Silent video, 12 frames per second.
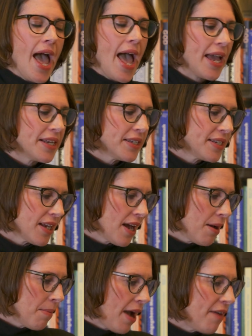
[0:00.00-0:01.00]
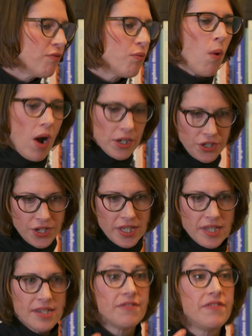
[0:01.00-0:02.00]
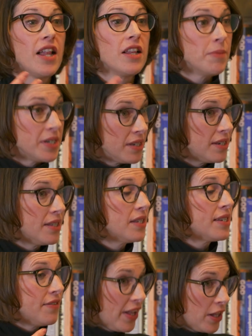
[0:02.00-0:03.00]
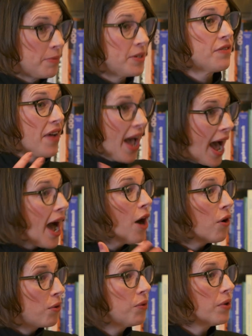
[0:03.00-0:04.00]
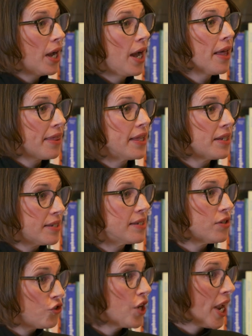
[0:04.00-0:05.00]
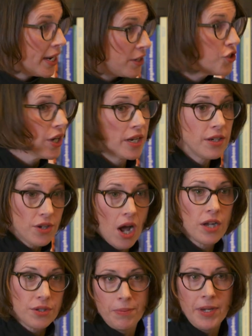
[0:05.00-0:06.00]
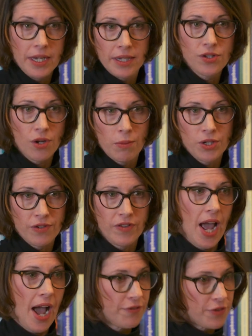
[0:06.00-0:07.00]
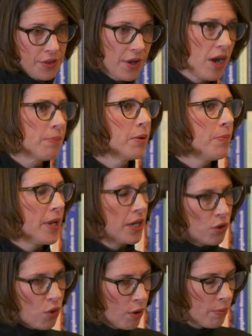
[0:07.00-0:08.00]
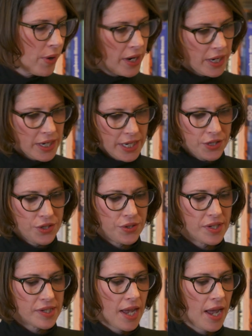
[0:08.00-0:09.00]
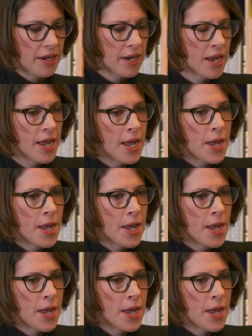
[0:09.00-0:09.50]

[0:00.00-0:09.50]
And um, I've watched this development, this development of how ethics is changing, not being so much of an afterthought, but being incorporated into design.